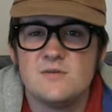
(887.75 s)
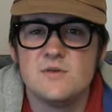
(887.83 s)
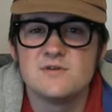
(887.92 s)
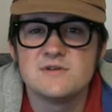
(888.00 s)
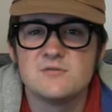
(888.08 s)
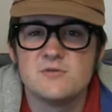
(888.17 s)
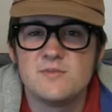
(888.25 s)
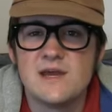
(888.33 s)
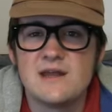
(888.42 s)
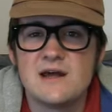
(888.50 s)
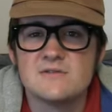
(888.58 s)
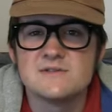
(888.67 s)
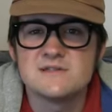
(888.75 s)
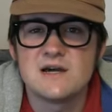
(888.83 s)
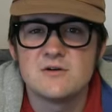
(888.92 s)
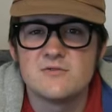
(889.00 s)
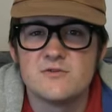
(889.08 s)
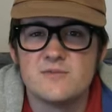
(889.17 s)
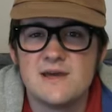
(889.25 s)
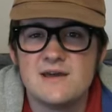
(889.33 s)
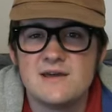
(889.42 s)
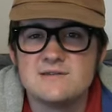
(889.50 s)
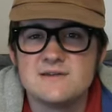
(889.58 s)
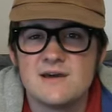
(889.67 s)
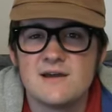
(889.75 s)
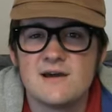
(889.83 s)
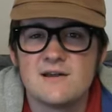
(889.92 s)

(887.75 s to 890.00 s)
Most of them were made out of styrofoam heads that I